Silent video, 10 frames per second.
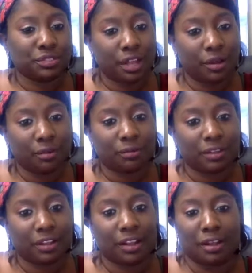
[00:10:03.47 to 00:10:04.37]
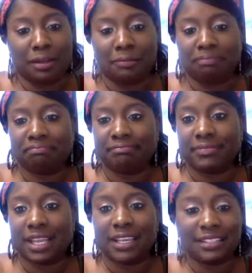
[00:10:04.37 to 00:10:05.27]
don't.
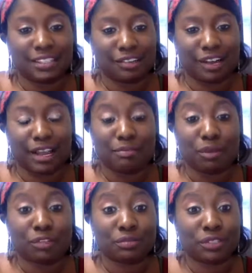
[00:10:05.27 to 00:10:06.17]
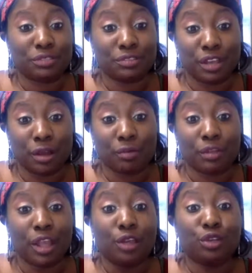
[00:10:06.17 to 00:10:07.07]
Instagram works when you don't.
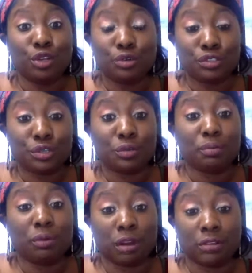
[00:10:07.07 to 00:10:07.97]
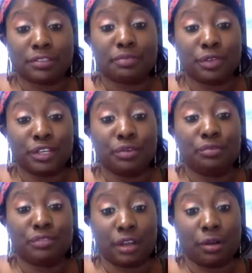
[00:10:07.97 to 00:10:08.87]
YouTube works when
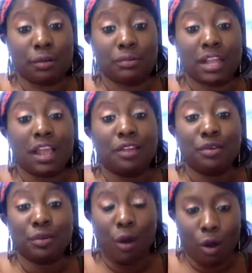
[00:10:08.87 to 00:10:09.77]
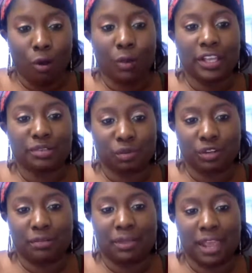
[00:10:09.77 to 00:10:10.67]
you don't. You always
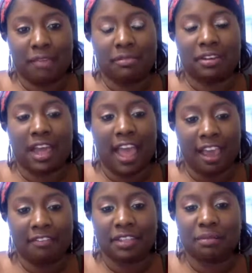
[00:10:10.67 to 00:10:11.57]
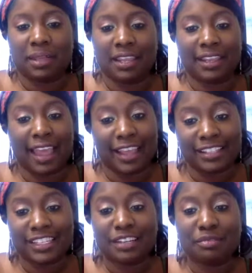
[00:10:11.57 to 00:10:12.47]
want to be able to have them
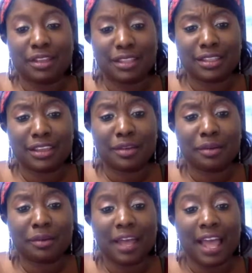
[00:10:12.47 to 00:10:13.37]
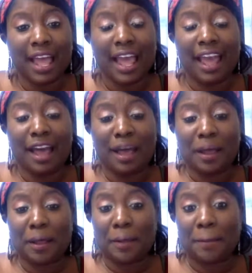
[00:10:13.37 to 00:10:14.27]
engaging with you,
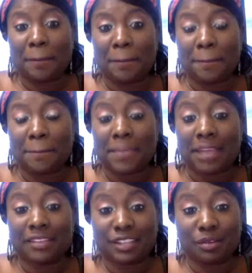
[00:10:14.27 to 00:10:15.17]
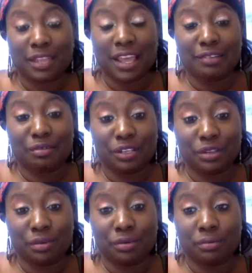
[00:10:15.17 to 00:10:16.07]
so that when
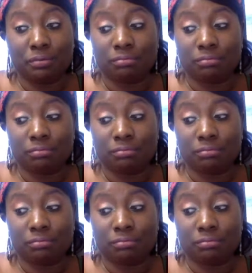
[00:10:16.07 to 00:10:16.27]
you